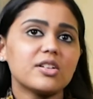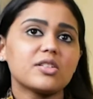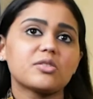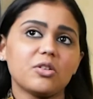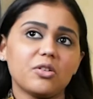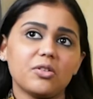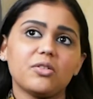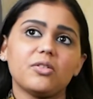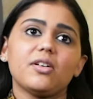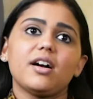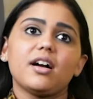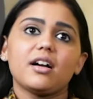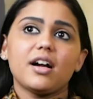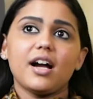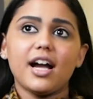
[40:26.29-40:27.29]
So
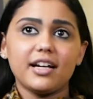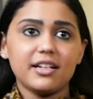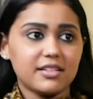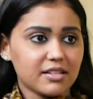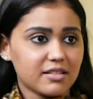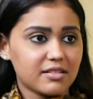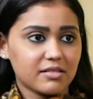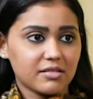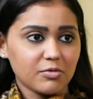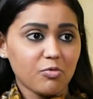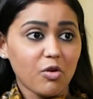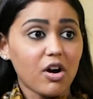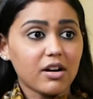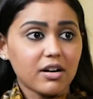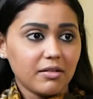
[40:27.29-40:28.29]
I just
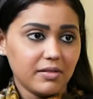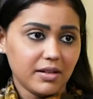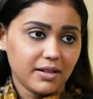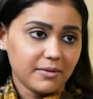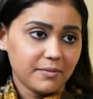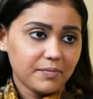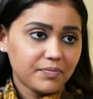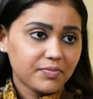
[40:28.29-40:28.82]
walk away,